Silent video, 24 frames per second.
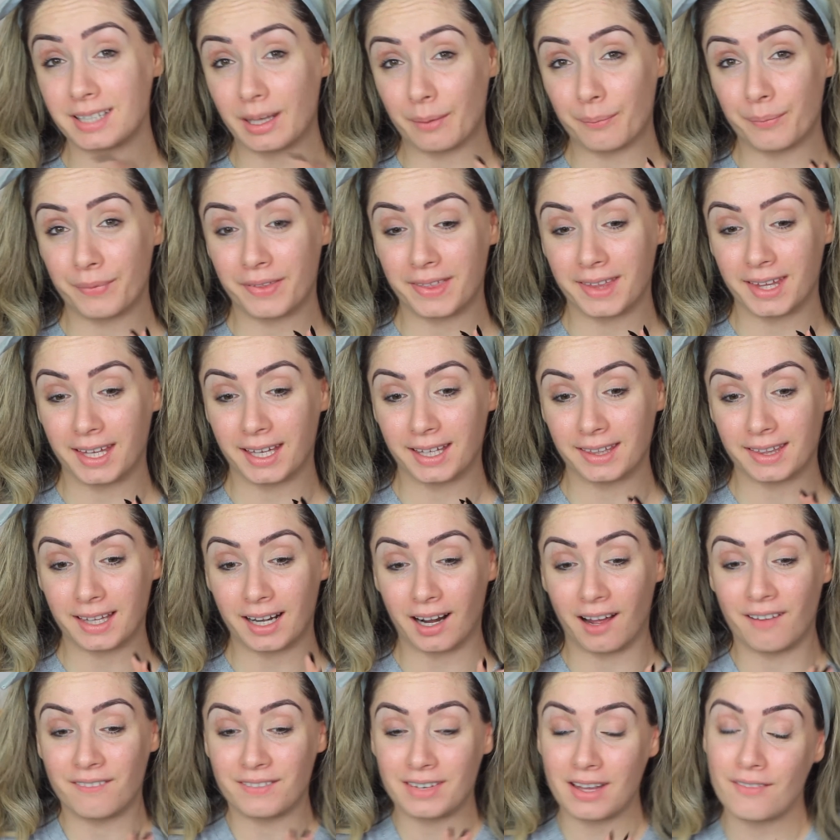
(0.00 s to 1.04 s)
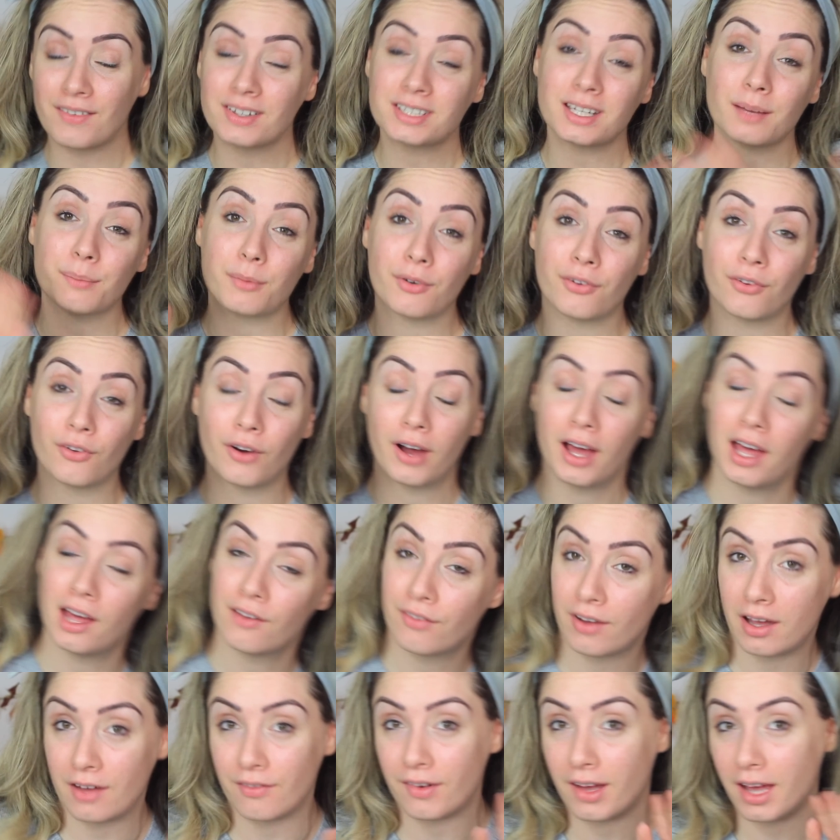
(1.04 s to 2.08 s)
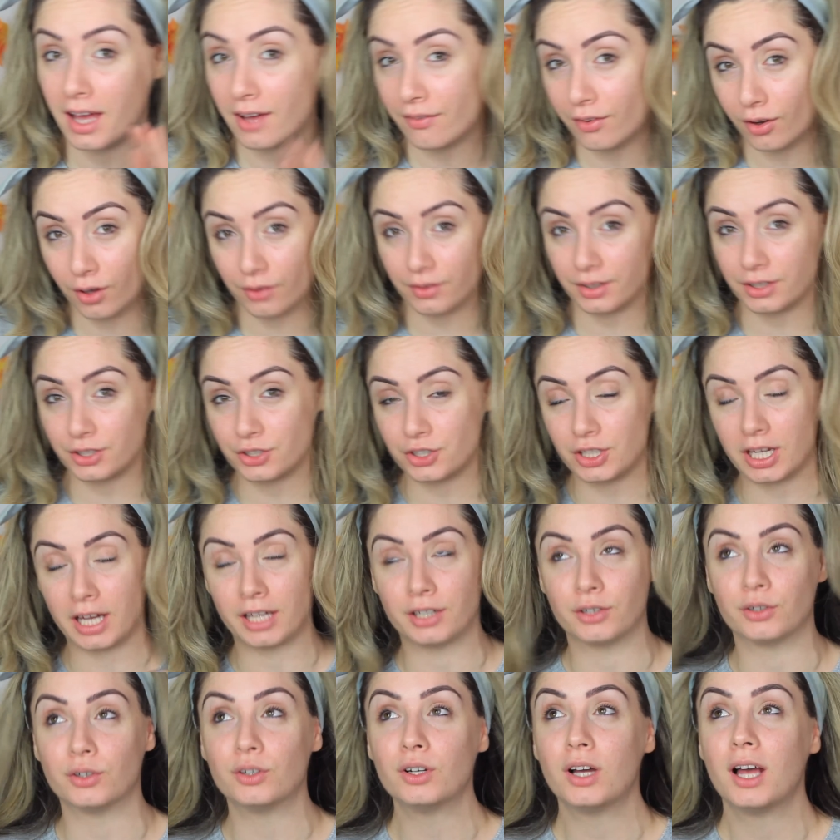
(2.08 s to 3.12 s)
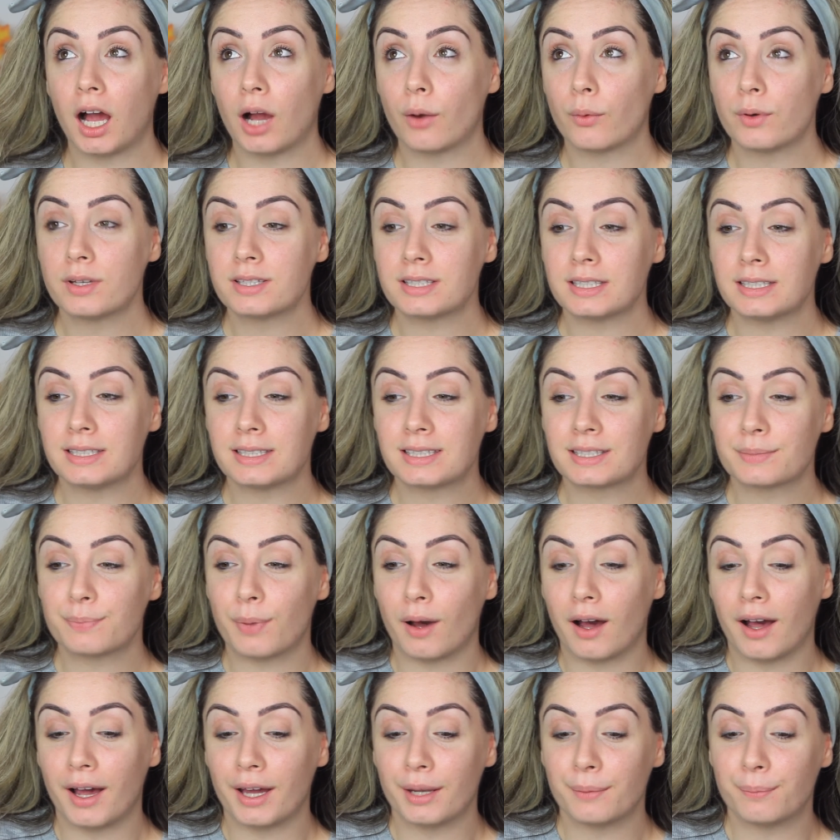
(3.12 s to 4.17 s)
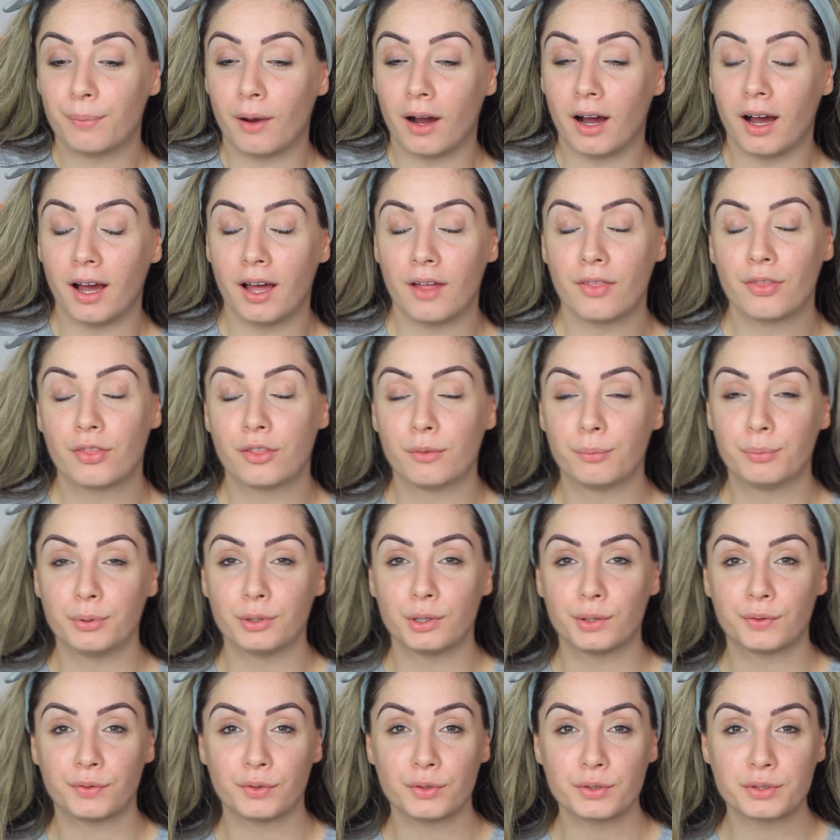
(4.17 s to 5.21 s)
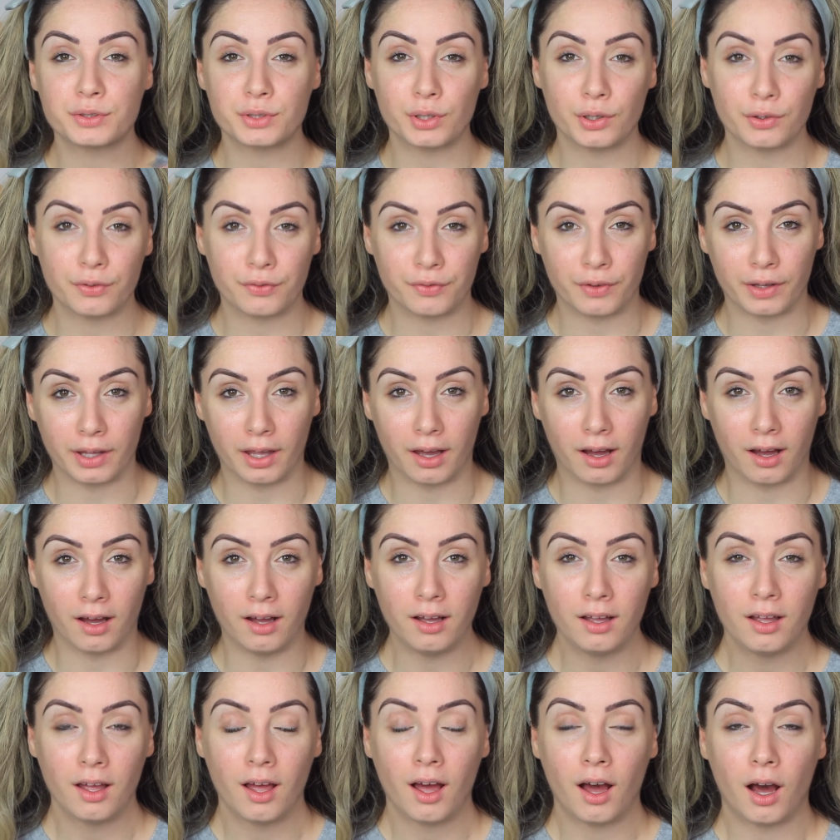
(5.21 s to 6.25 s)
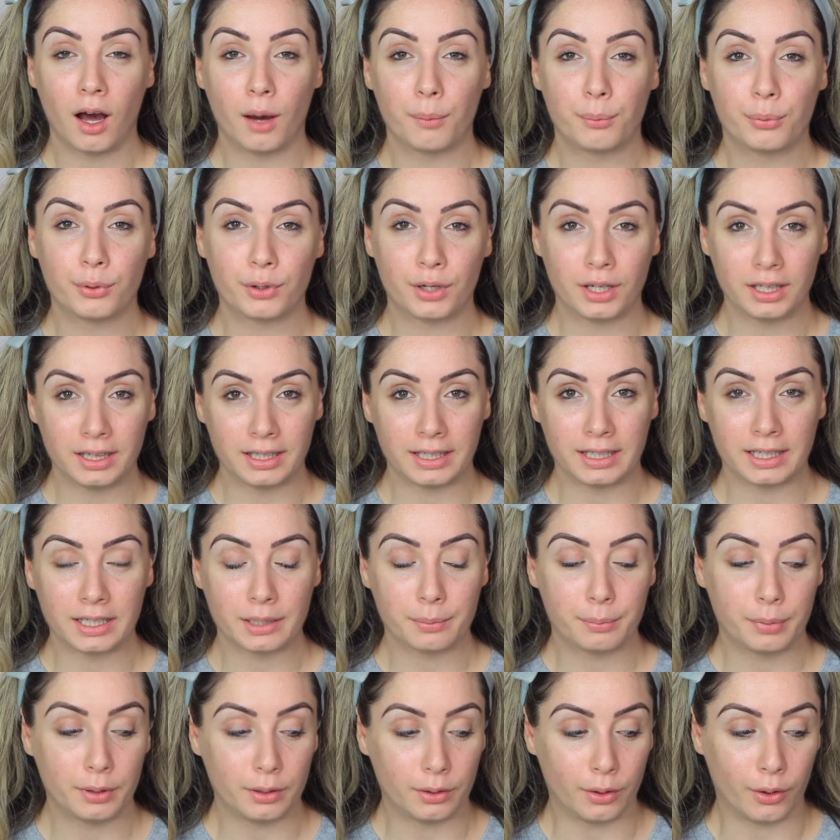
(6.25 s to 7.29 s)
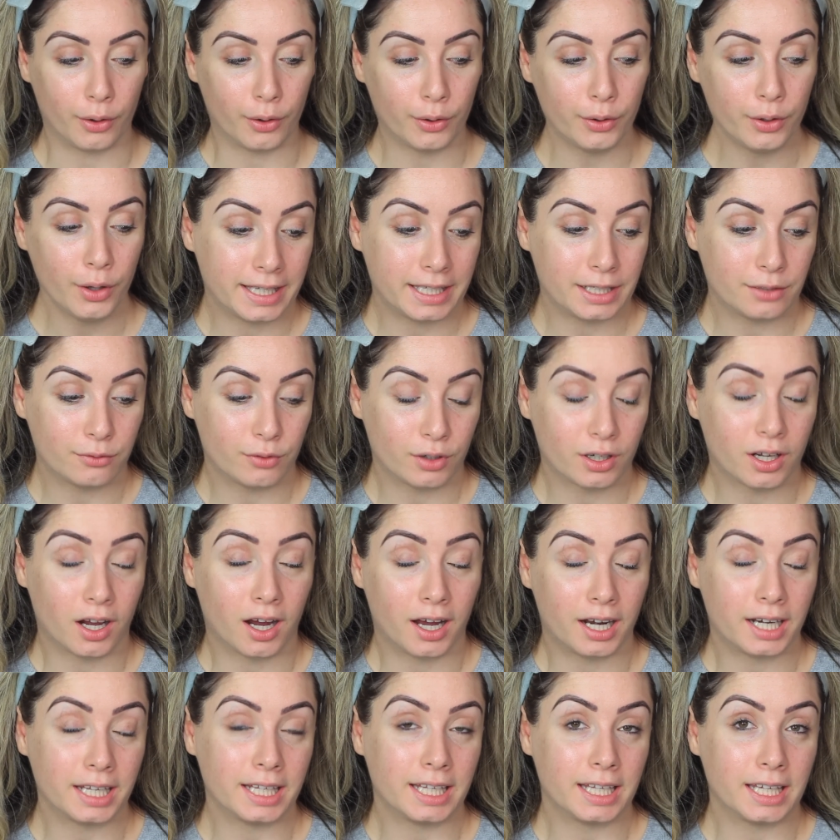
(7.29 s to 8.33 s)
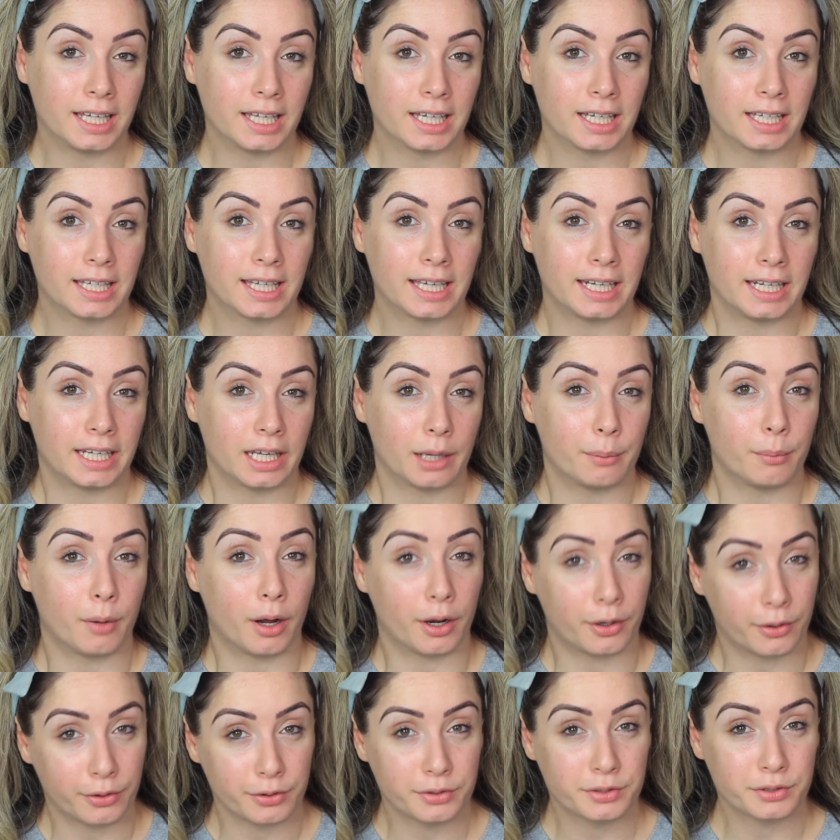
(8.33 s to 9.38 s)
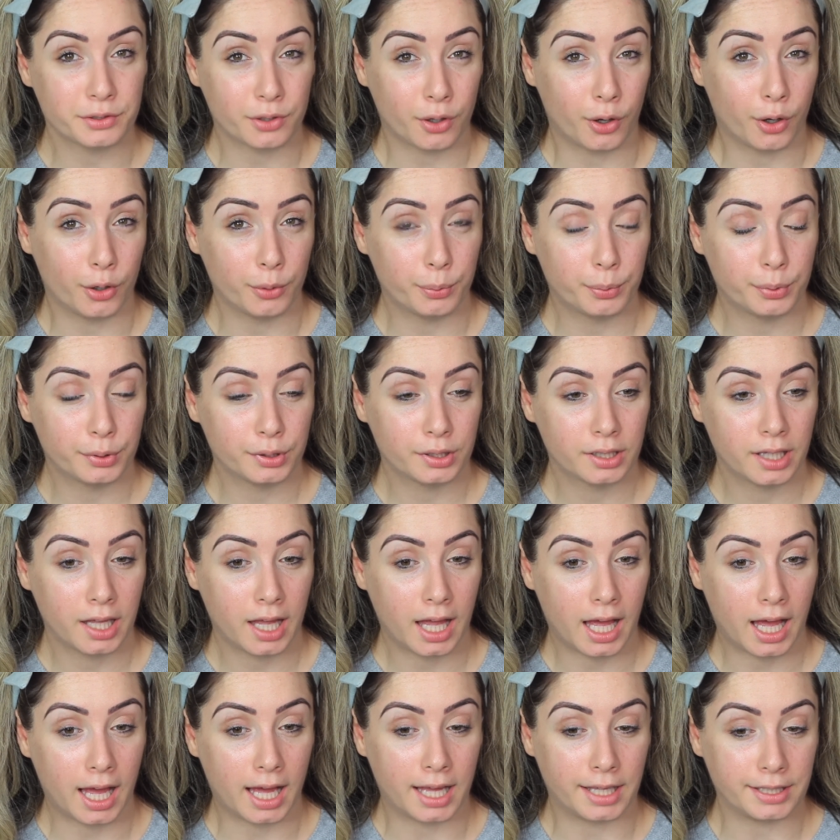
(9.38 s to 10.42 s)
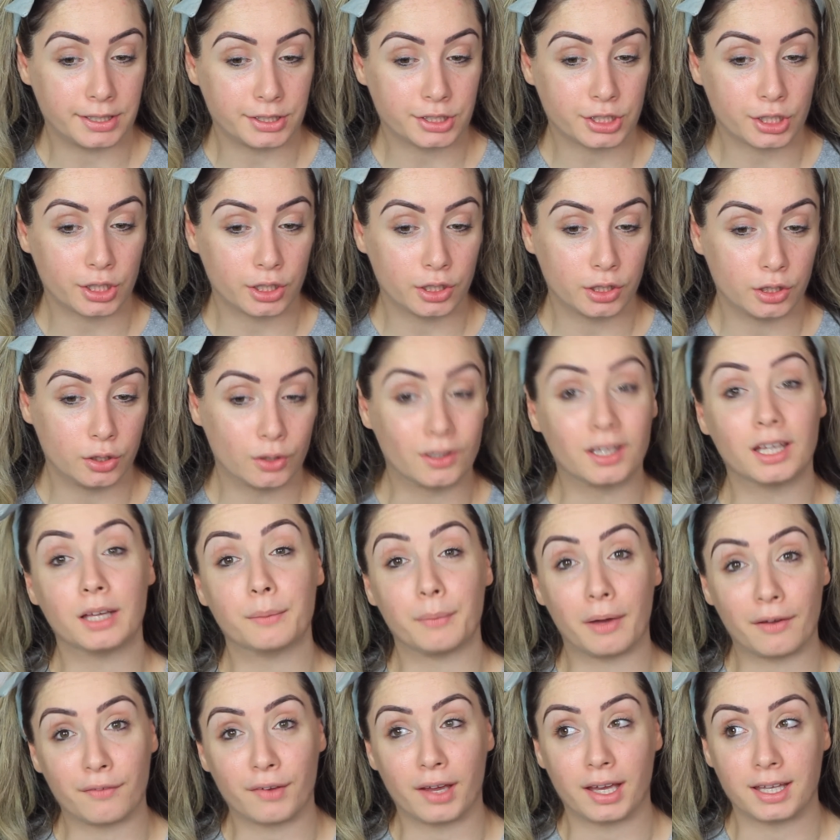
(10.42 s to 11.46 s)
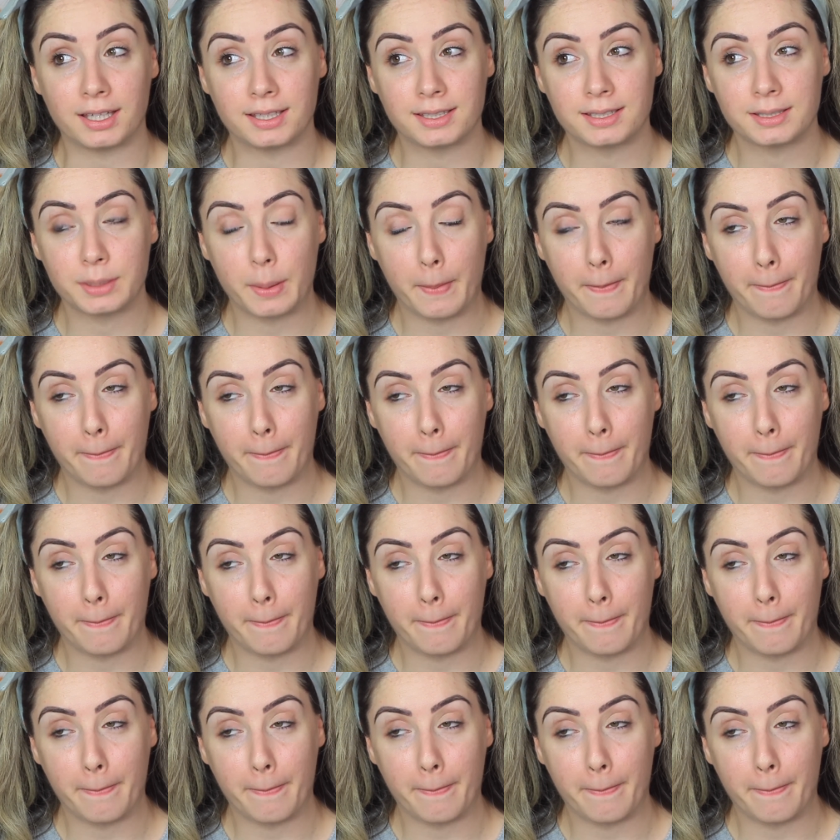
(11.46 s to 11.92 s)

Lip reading: something that I've never done before ever on this channel. I was inspired by the beautiful Sophia, I'll put a link below, in regarding getting a microscope and looking at my face.